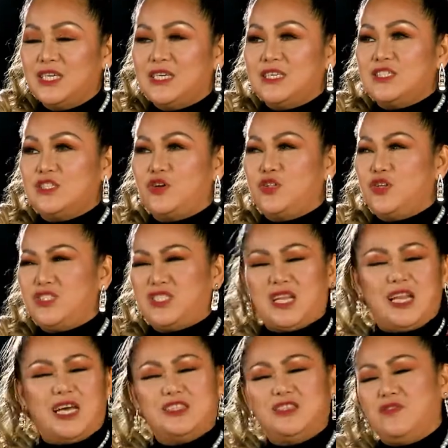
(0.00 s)
So there's a
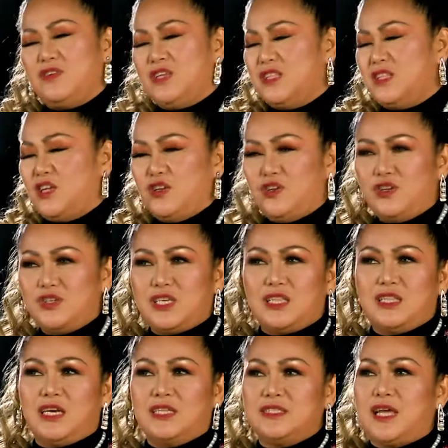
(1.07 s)
lot of contenders
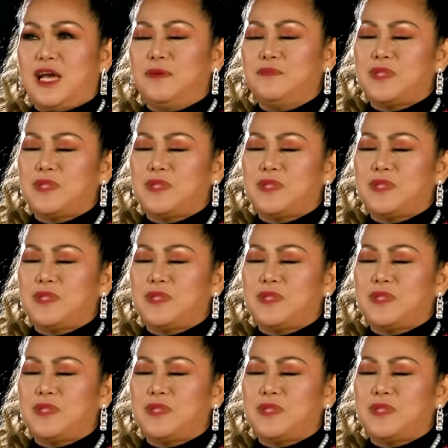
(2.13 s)
at that time,